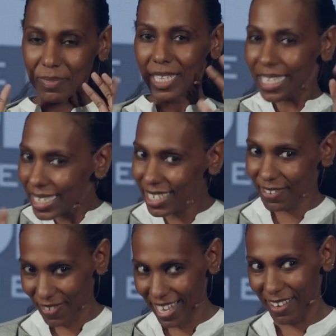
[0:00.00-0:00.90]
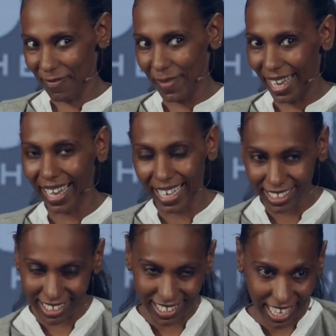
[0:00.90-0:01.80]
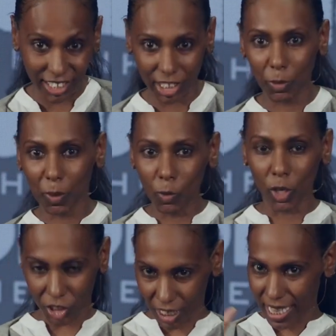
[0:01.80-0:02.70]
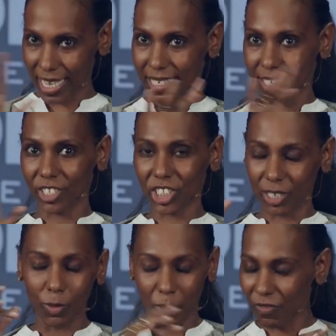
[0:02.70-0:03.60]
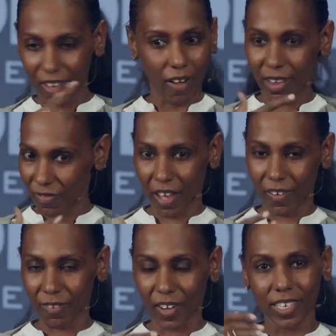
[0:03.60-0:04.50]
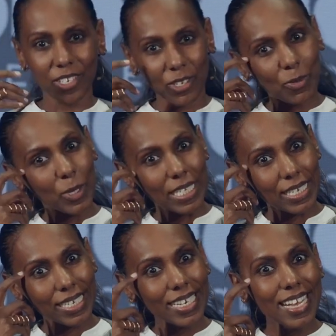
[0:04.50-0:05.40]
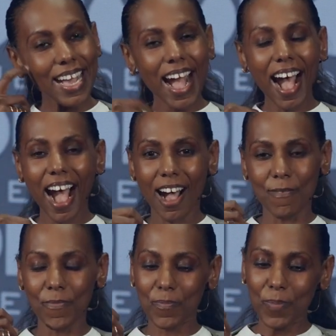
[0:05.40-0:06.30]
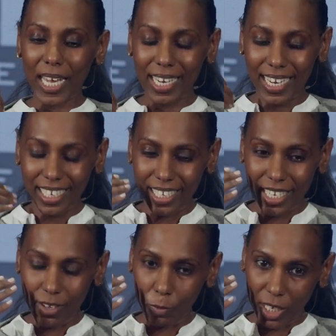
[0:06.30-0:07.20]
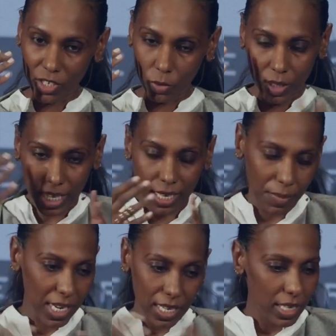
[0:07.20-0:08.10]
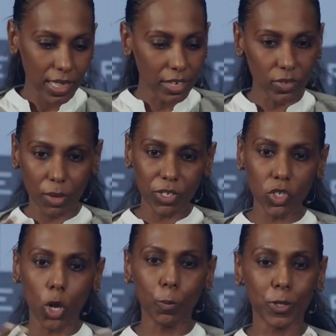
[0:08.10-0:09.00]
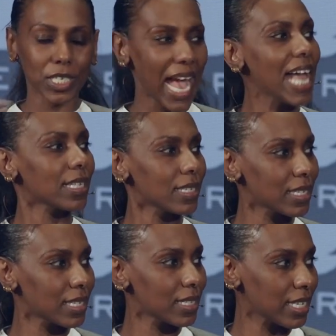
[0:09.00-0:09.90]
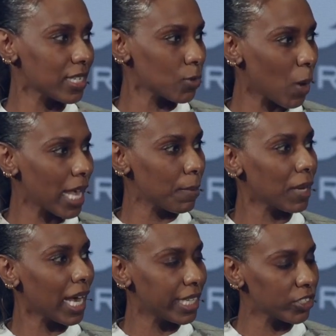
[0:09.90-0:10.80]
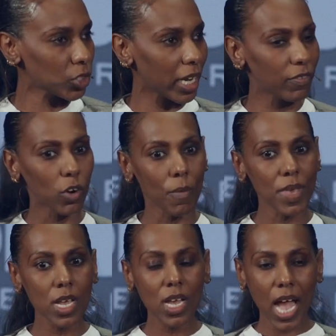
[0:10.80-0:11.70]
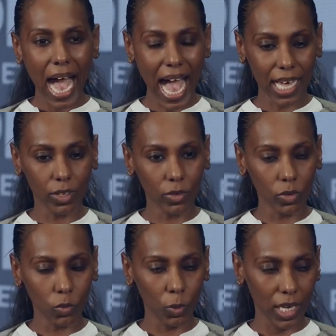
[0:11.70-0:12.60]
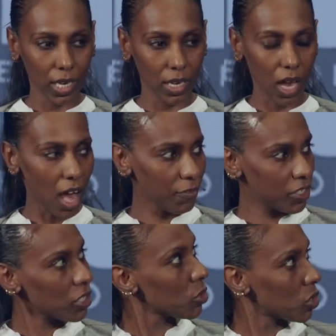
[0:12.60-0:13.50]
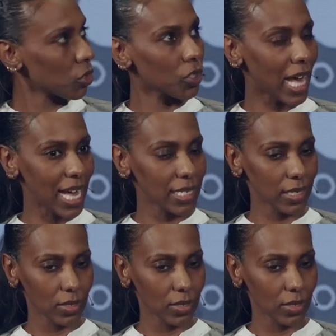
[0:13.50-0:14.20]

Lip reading: Please forgive me. It's just, and she will be watching this, and she will be very, very, very disappointed. There was no pretense. This is where he plied his trade from. And we, after you saw that,